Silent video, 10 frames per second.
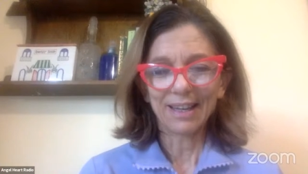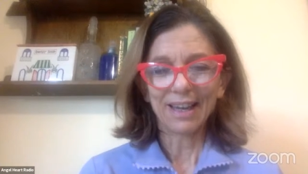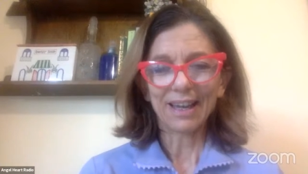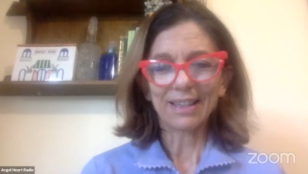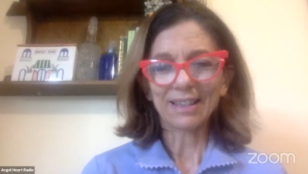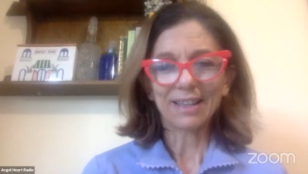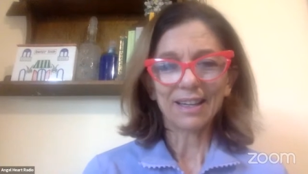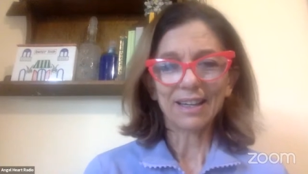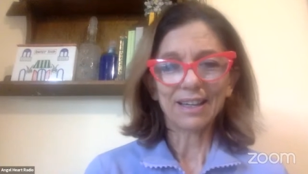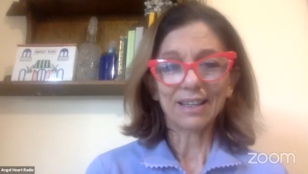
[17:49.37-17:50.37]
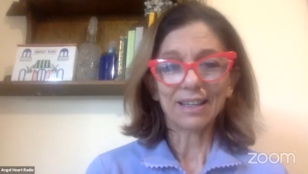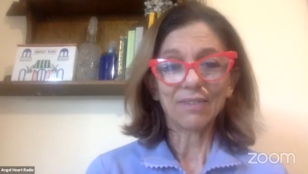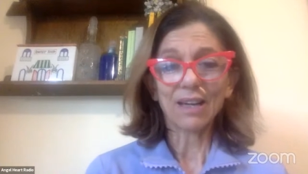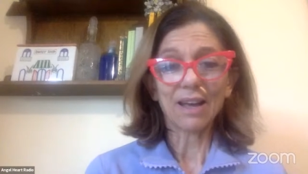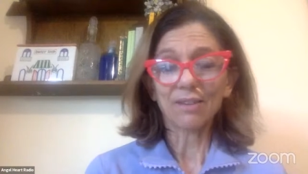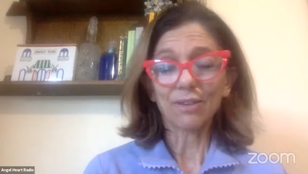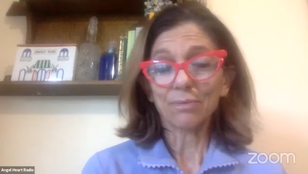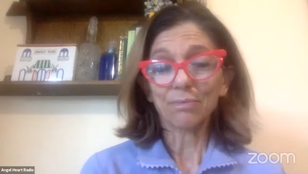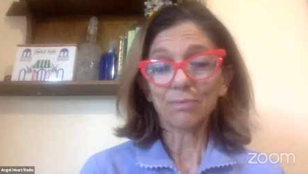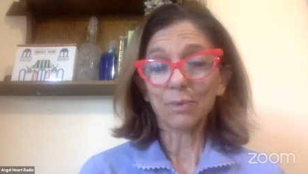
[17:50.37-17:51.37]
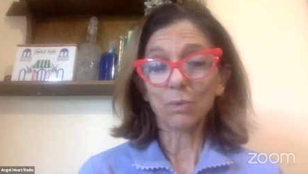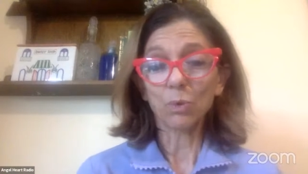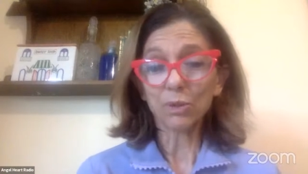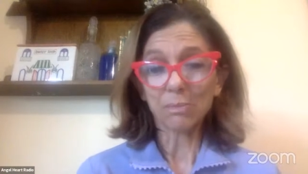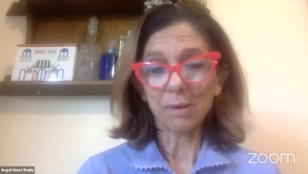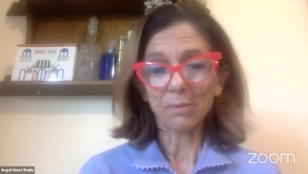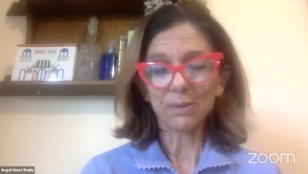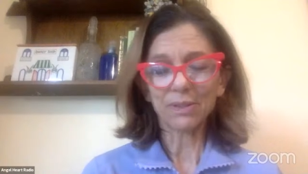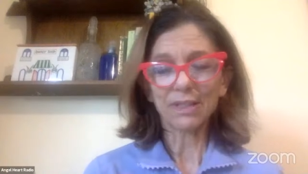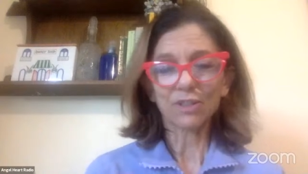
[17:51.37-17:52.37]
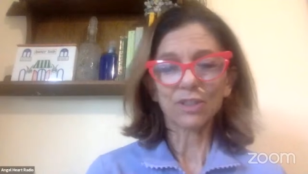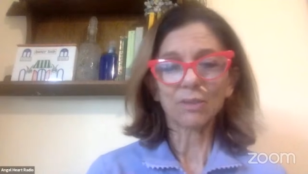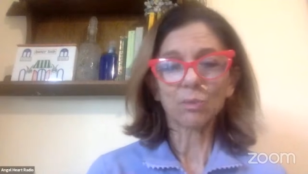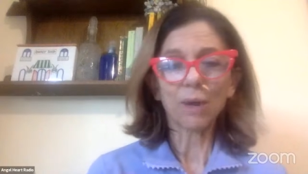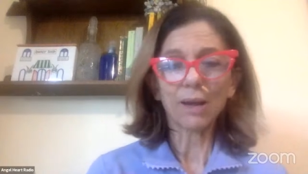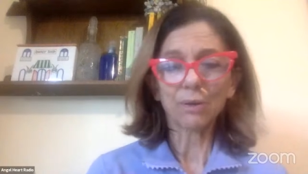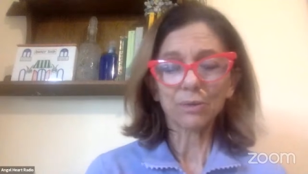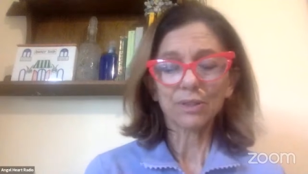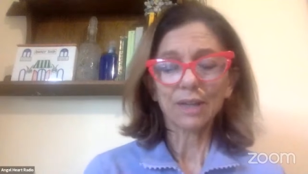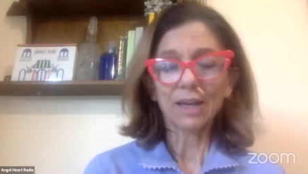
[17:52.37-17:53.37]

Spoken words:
And even other water mammals, such as whales.